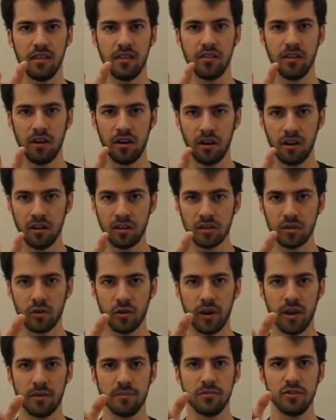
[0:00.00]
the
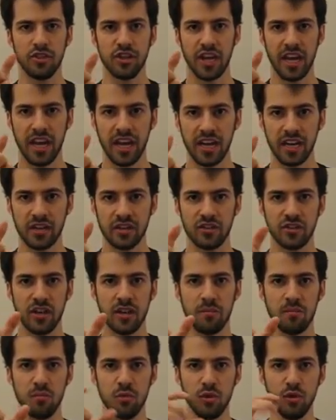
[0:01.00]
hologram change
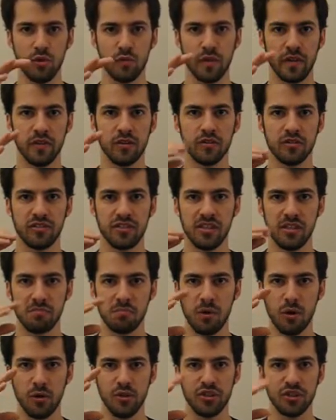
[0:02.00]
and move, and you'll see
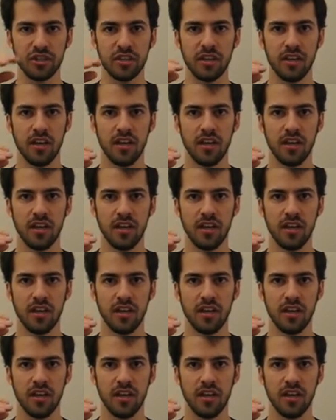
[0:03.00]
motion.